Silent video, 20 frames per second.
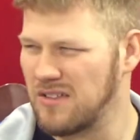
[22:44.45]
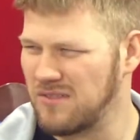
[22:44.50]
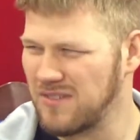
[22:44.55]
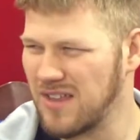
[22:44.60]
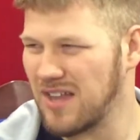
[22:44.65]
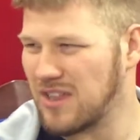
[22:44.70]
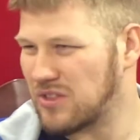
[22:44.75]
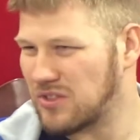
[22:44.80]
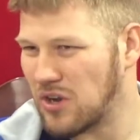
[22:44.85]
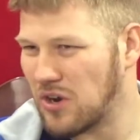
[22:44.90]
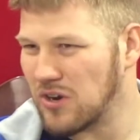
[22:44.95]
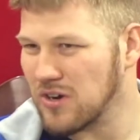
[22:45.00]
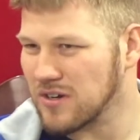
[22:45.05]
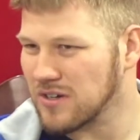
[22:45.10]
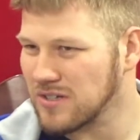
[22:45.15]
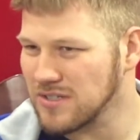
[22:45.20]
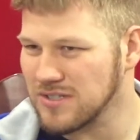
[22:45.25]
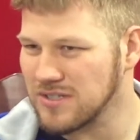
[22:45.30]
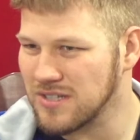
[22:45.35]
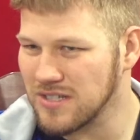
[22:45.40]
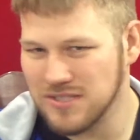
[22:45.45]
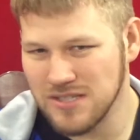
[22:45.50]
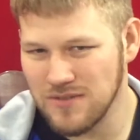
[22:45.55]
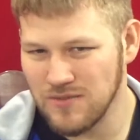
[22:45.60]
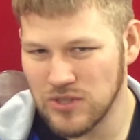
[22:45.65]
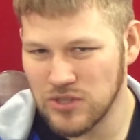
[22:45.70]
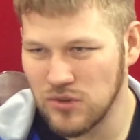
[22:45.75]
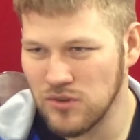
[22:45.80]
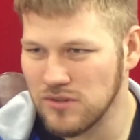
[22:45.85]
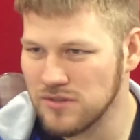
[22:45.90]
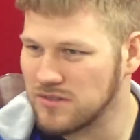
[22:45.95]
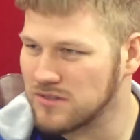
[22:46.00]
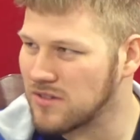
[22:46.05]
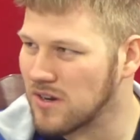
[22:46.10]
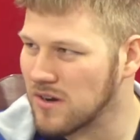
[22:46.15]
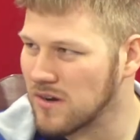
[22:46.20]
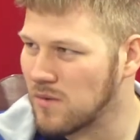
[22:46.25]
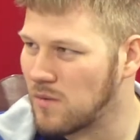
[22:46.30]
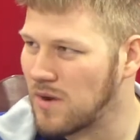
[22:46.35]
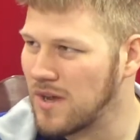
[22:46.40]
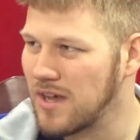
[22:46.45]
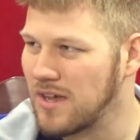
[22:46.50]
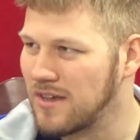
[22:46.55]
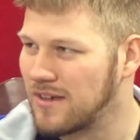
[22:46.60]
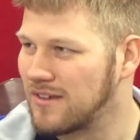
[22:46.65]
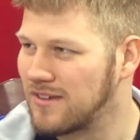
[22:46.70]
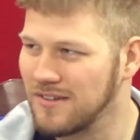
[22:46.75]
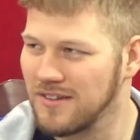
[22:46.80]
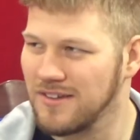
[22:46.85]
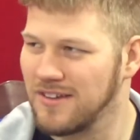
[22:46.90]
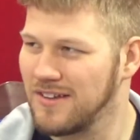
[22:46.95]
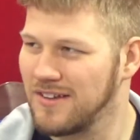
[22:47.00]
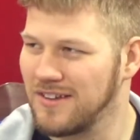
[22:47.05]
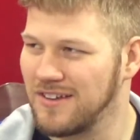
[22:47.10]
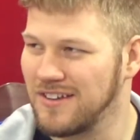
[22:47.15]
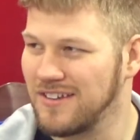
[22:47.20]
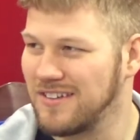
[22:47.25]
not dark because it doesn't even do it in a dark way. No.